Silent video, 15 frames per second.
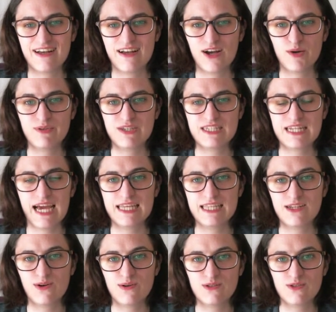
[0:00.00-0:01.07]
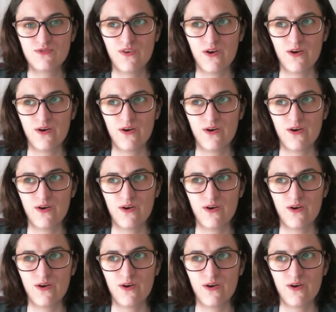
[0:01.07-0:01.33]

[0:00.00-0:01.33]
obviously it calls for